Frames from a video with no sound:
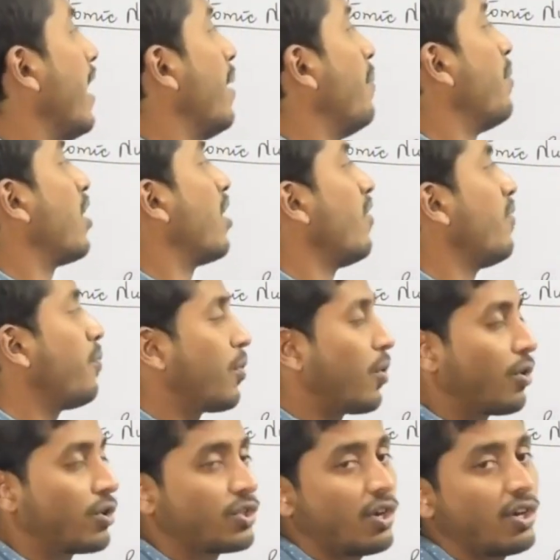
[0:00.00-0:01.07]
number of
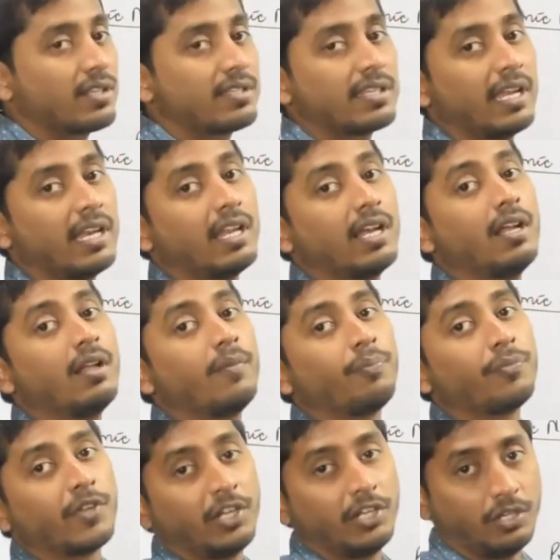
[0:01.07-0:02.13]
protons in a
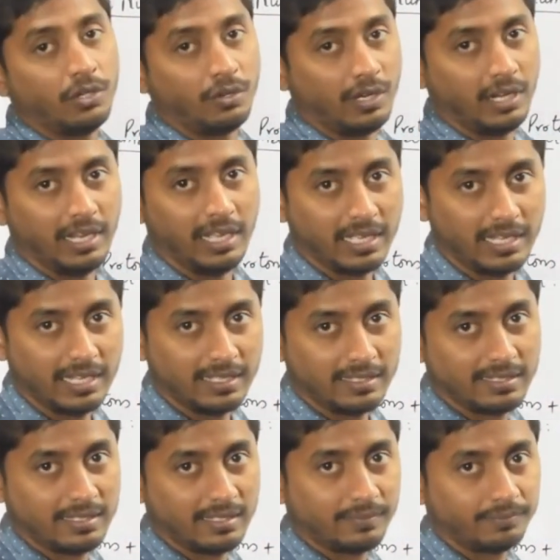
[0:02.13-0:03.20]

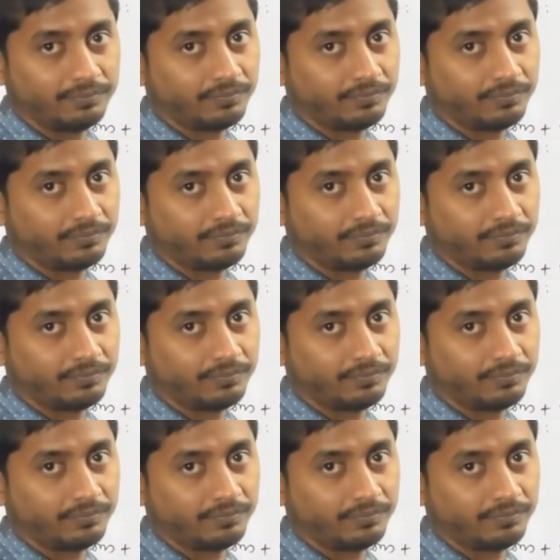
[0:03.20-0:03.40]
nucleus,